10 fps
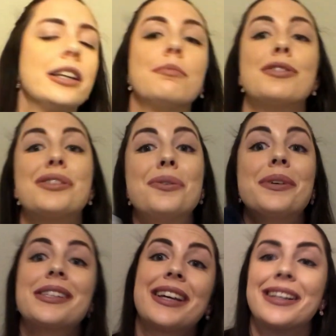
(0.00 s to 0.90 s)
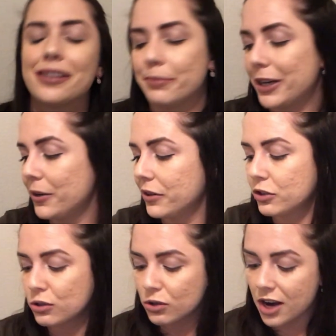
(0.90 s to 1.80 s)
And I'm so excited about
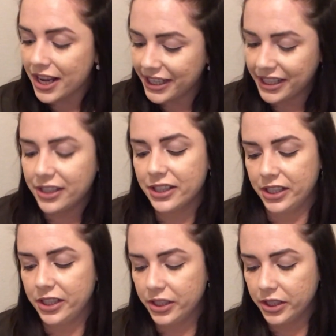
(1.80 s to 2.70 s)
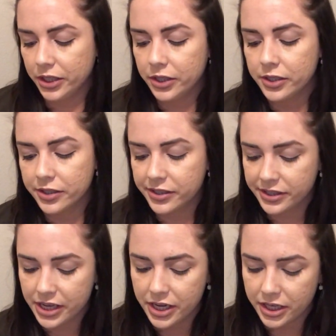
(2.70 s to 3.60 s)
trying
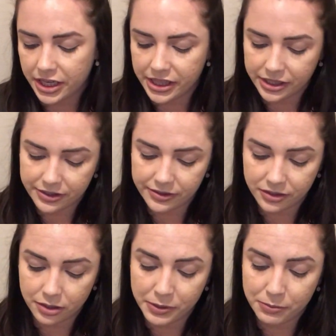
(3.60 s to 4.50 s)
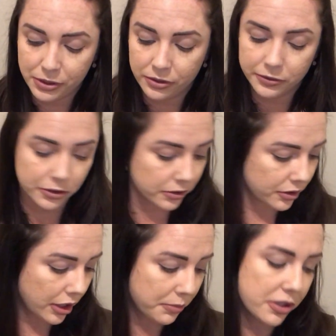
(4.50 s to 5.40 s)
this. I think this is gonna be beautiful.
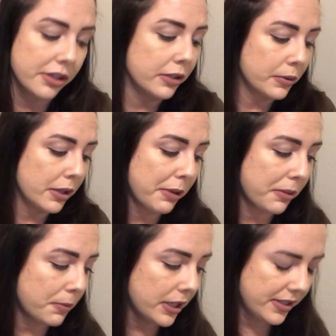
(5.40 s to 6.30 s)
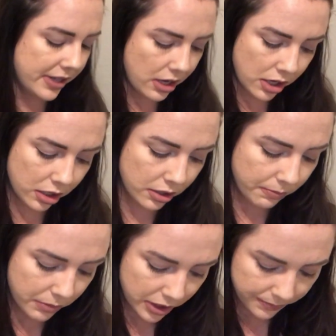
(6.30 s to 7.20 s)
I'm just a little worried about the price tag,
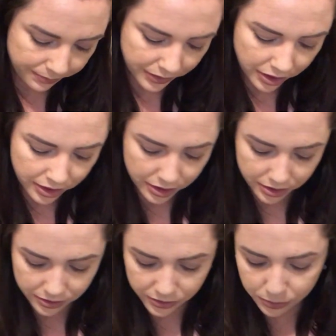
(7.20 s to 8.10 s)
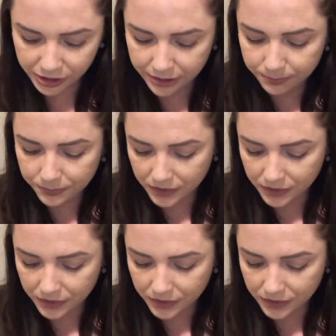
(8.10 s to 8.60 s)
but so be it.